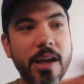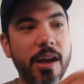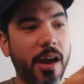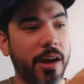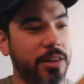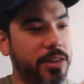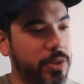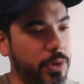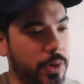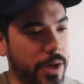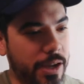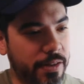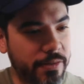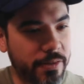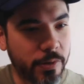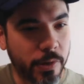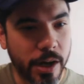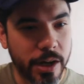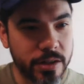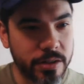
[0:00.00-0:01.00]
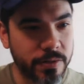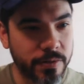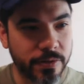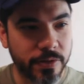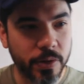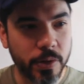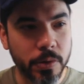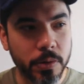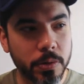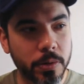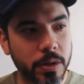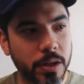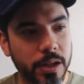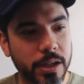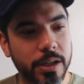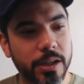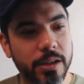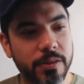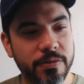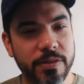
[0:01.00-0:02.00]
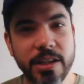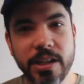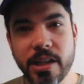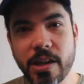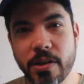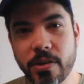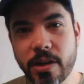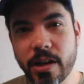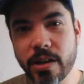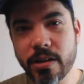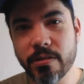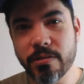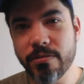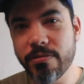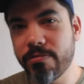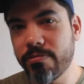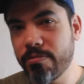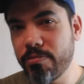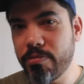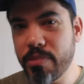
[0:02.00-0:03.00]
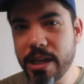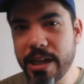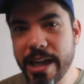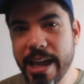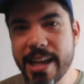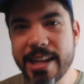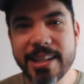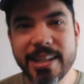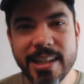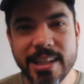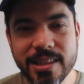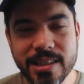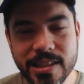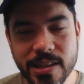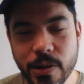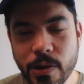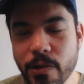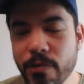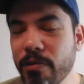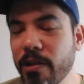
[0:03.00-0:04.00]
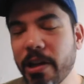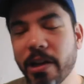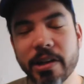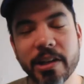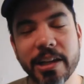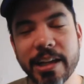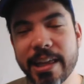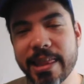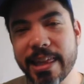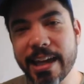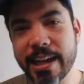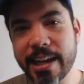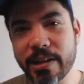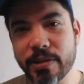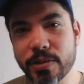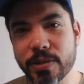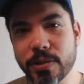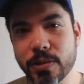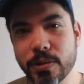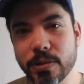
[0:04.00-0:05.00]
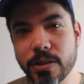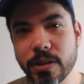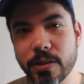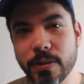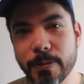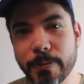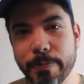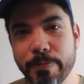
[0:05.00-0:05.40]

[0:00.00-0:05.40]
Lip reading: I do have a Ryzen 4 video kind of being edited, so hopefully I can get that out soon too.